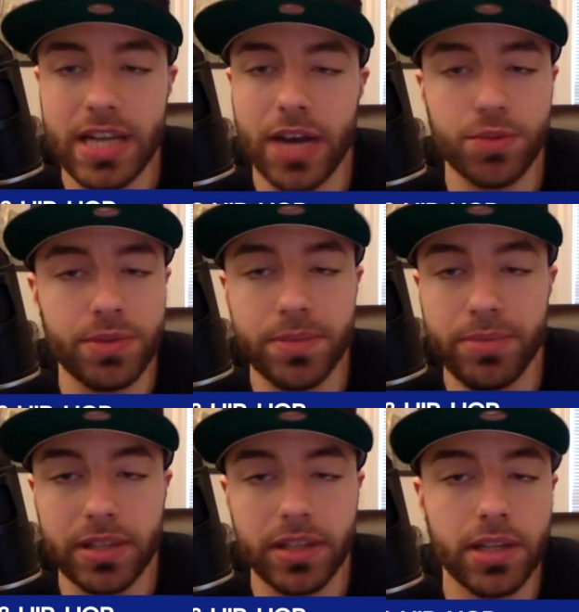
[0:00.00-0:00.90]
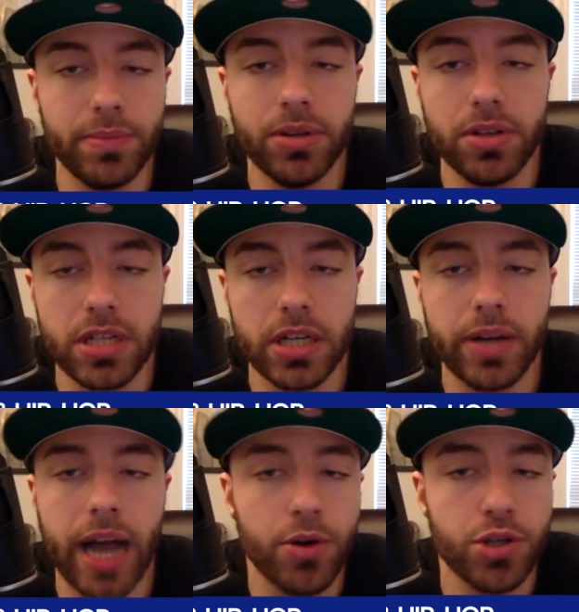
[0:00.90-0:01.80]
how it's been depicted in the
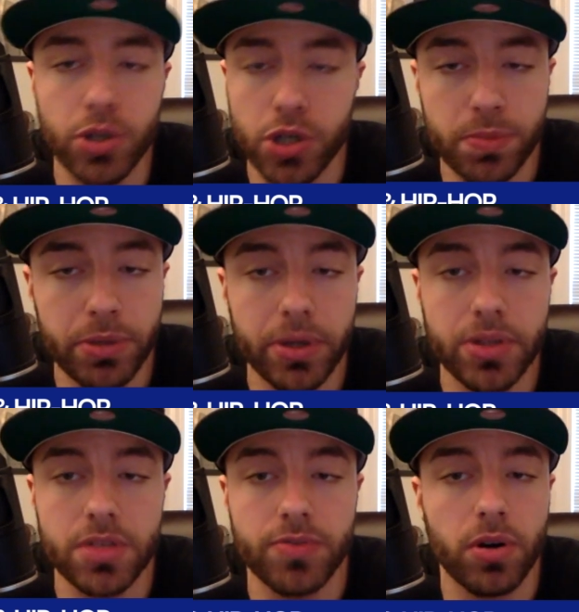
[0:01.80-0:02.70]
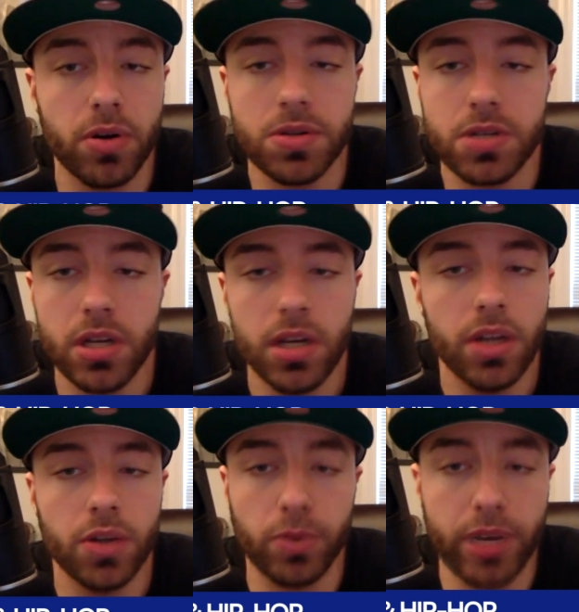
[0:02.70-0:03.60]
military. How was your experience as far as
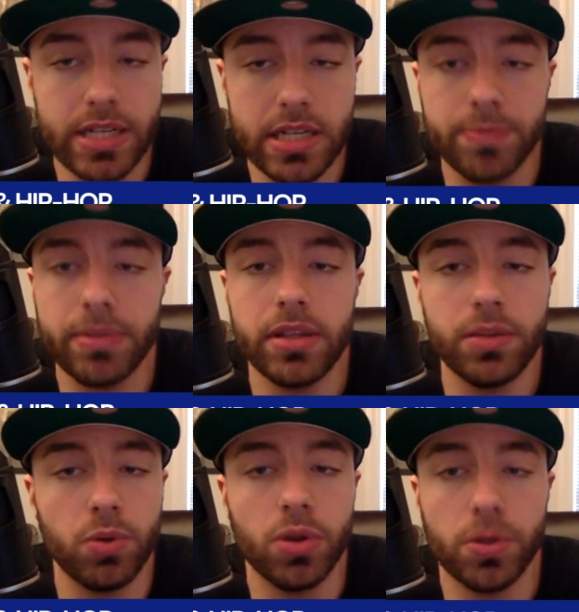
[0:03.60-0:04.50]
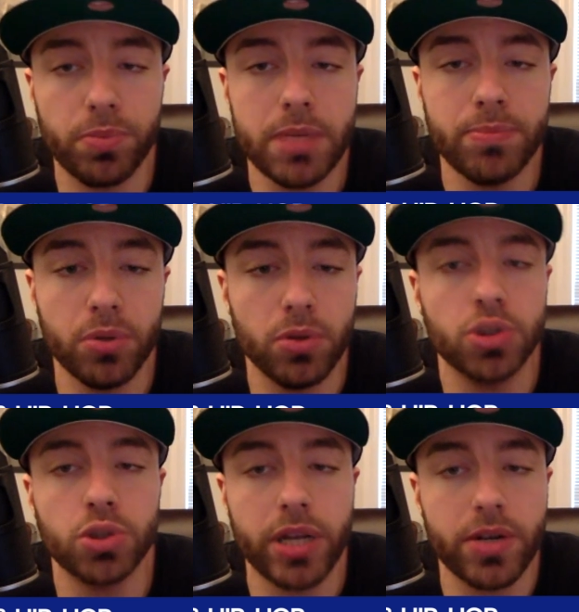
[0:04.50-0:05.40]
the racism? Did were there people
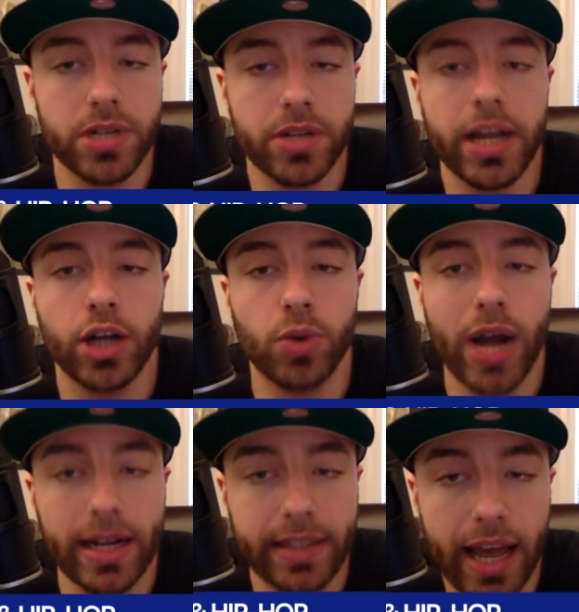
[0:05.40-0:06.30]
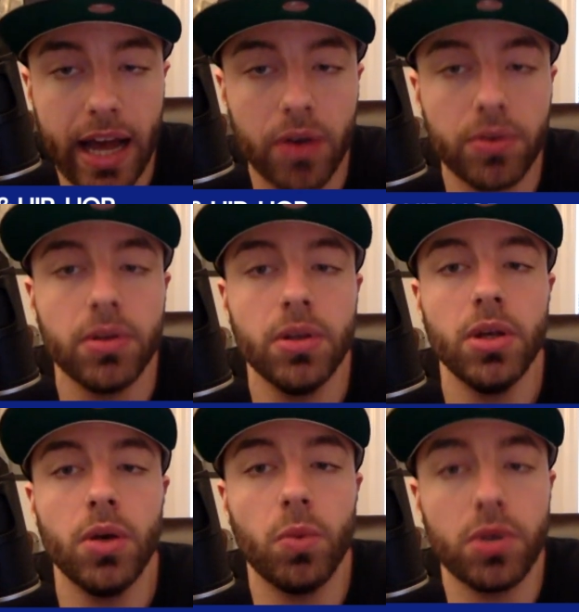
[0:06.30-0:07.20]
trainers there that cracked down?
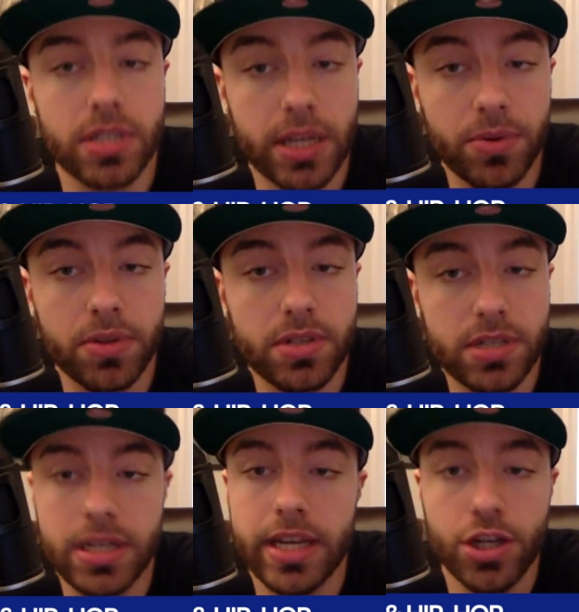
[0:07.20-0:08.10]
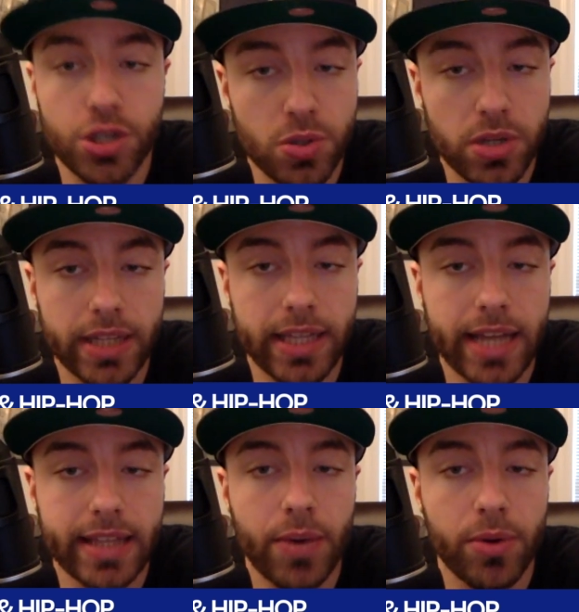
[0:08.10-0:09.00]
Once they would see issues like
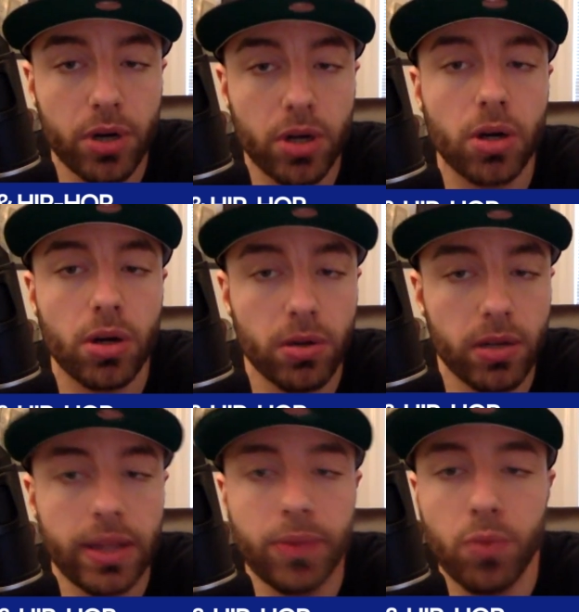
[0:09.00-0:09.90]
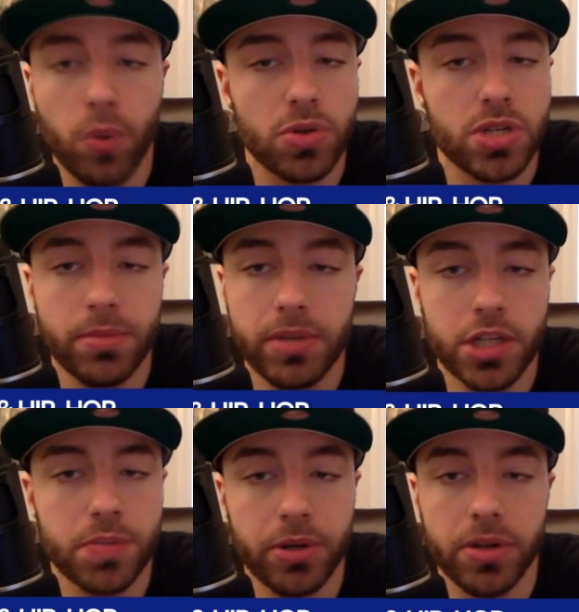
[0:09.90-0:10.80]
that that would occur, what were some of the
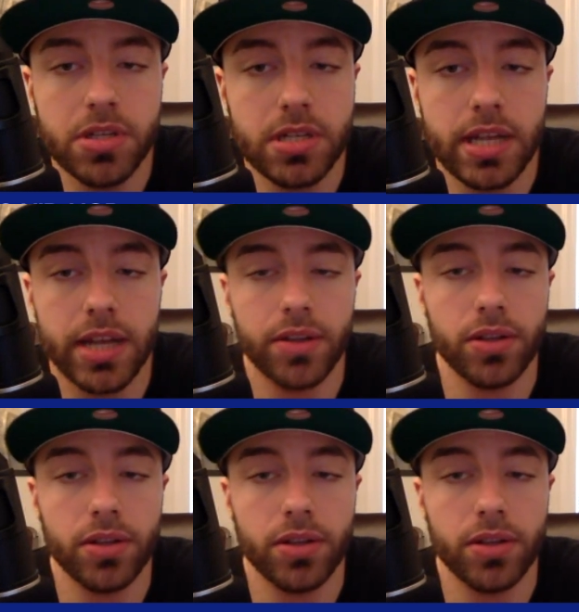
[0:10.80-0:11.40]
experiences that